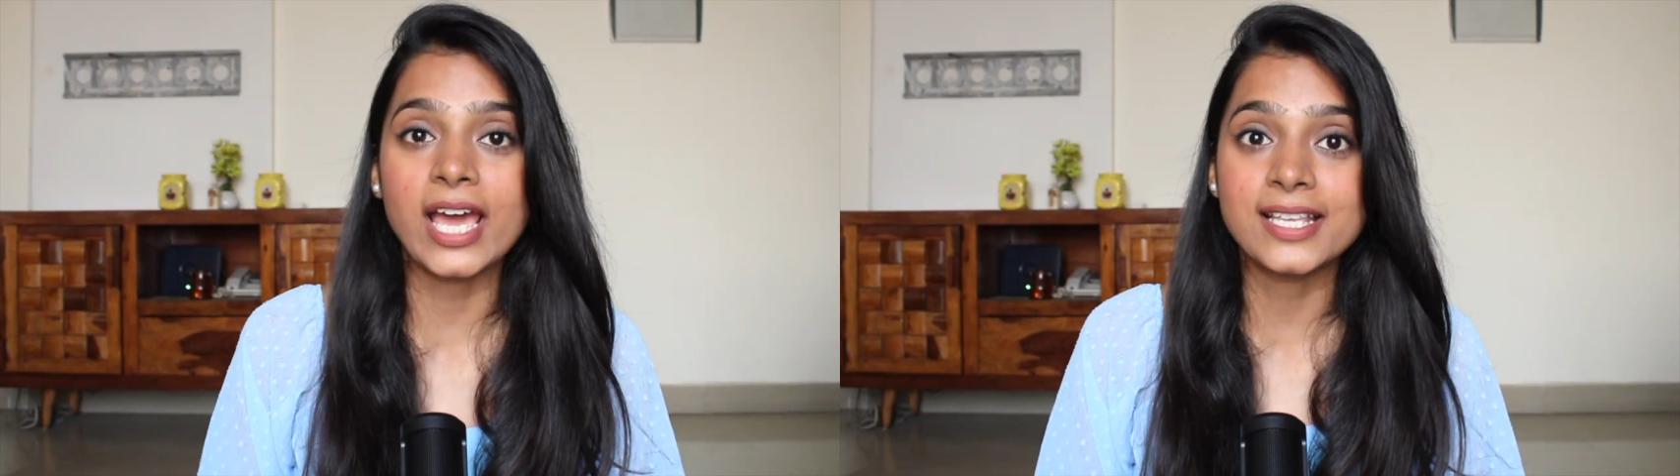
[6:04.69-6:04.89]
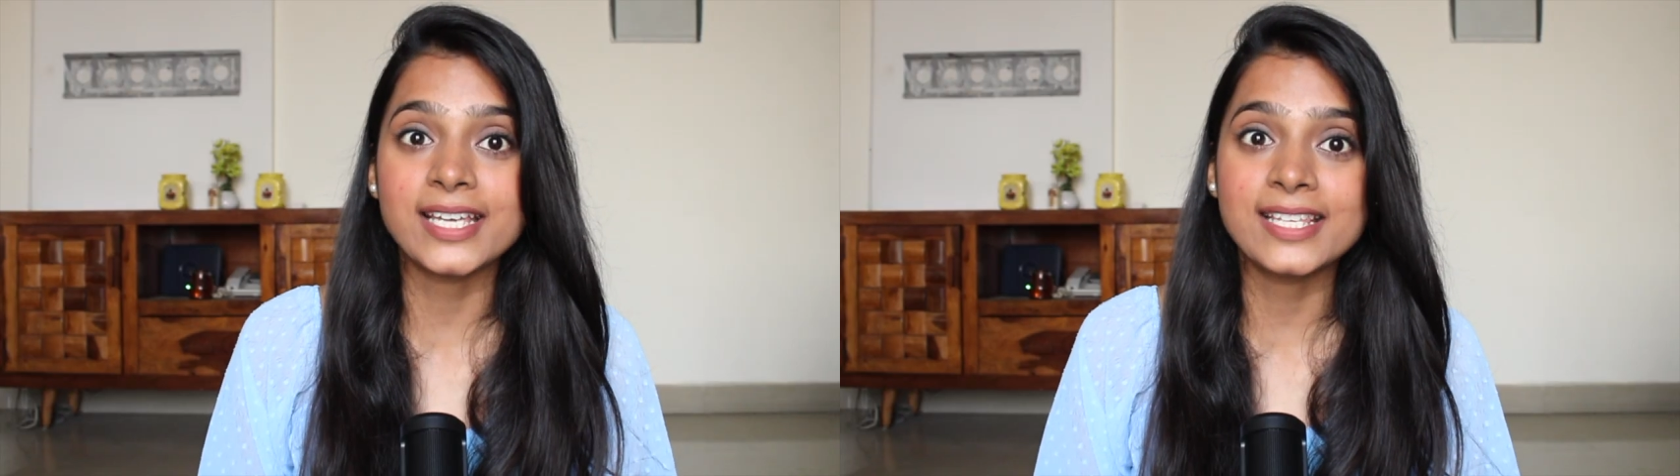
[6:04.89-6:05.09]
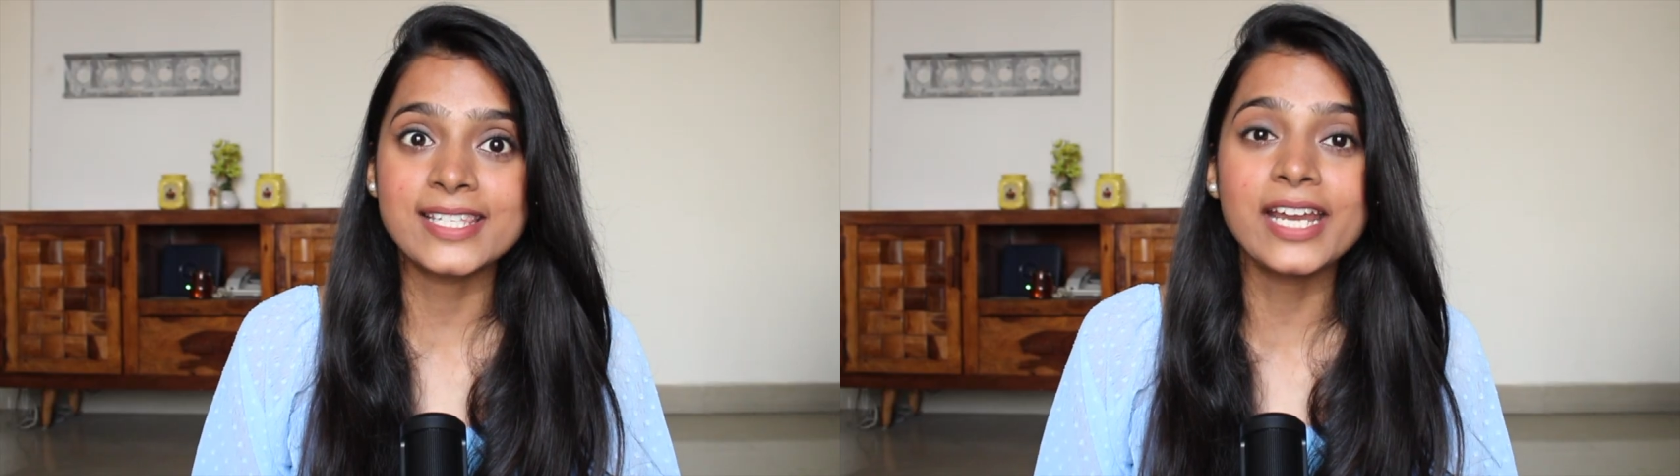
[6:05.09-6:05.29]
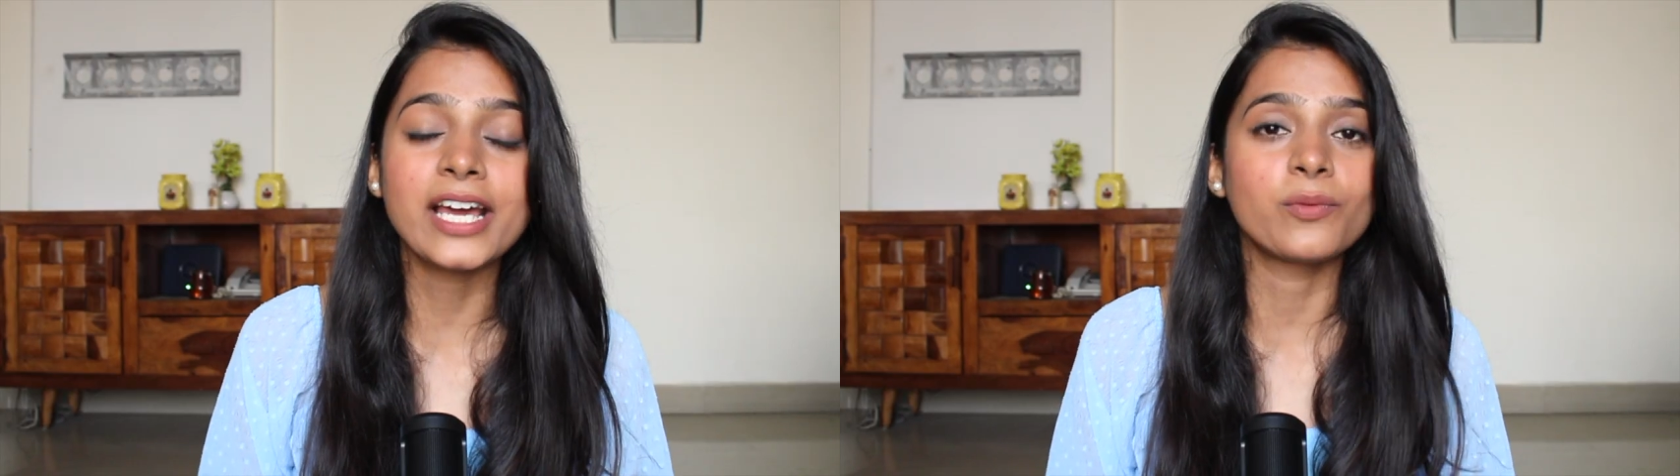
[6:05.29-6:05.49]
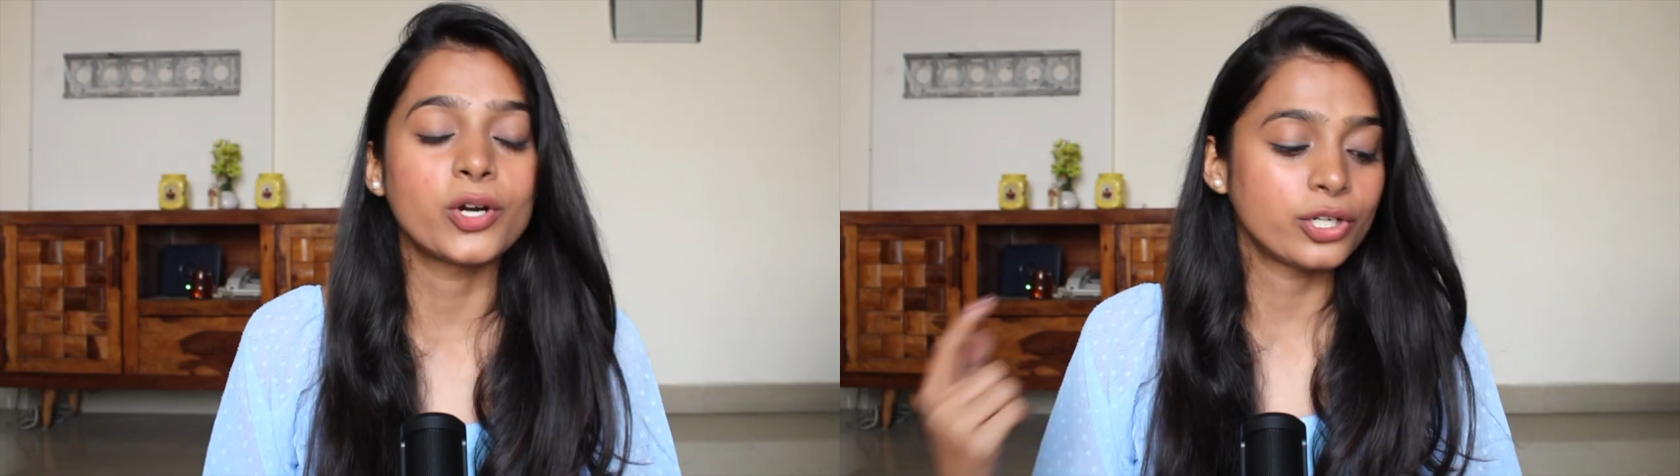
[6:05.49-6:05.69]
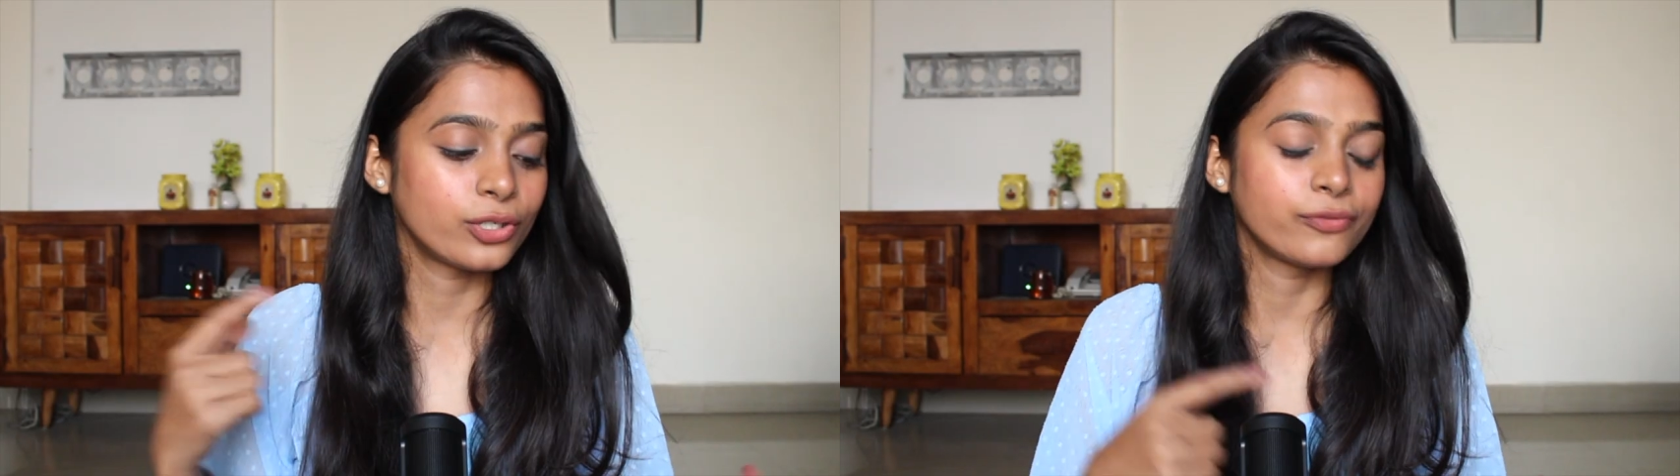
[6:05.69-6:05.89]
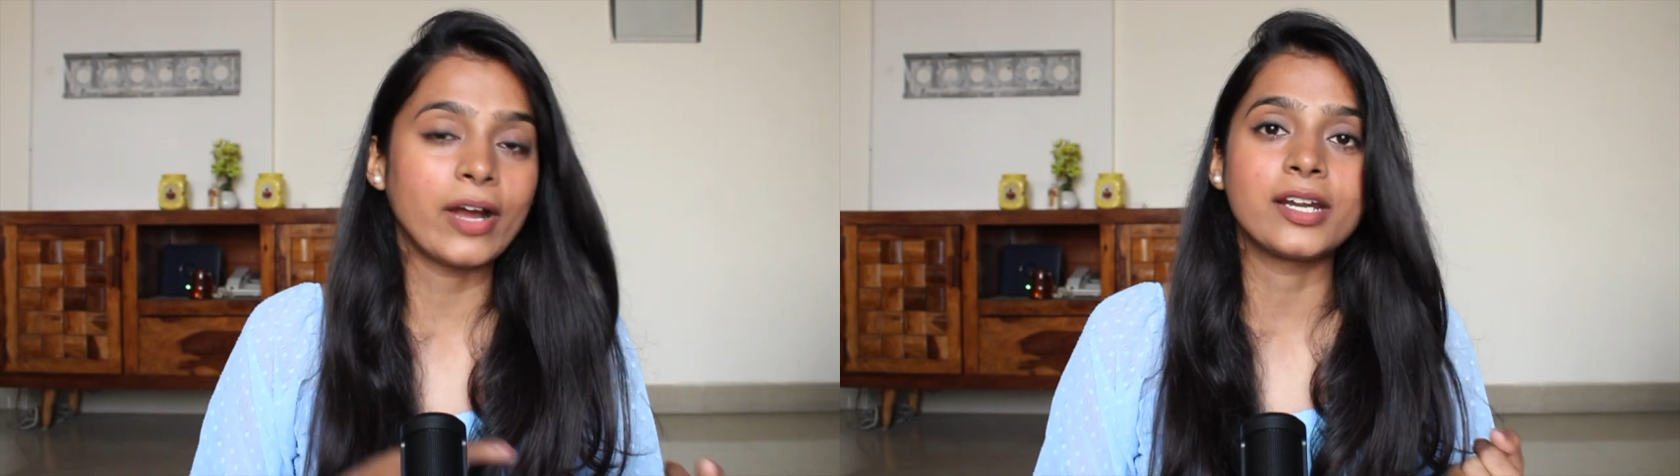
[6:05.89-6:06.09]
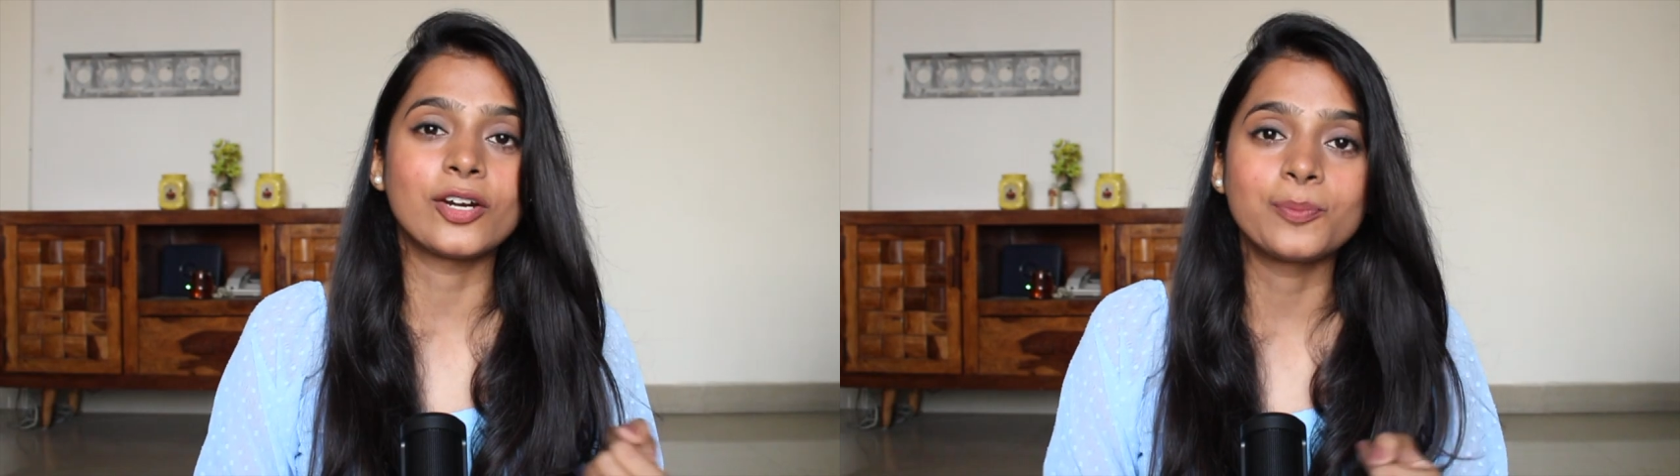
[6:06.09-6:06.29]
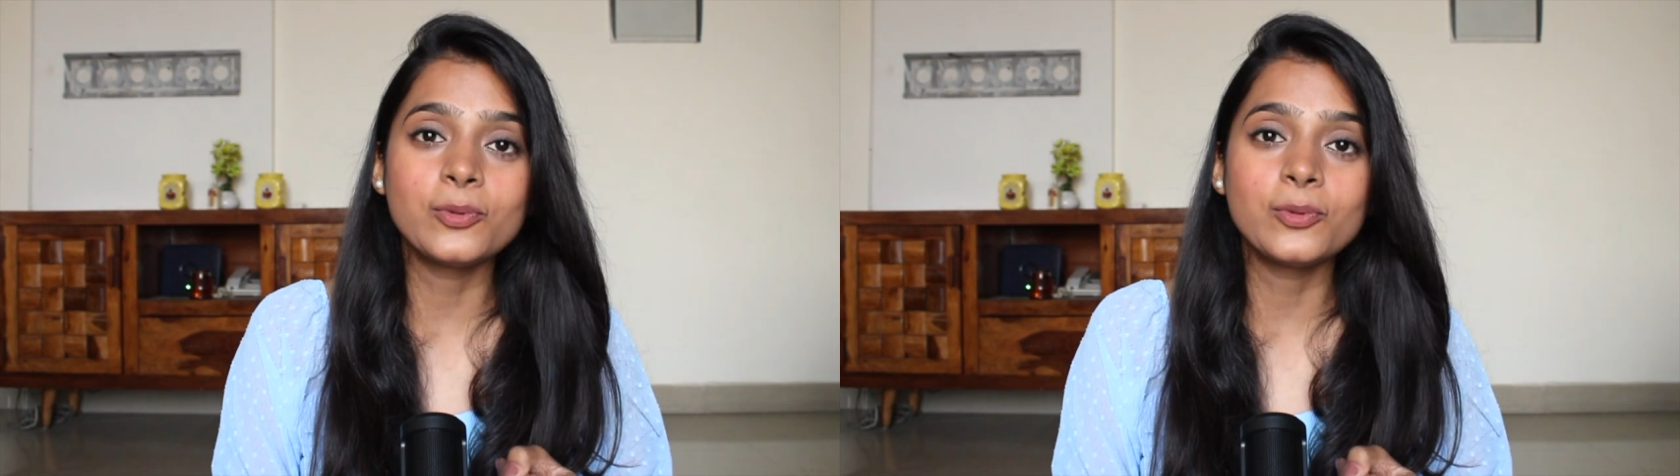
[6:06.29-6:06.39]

As I said, I wanted to find out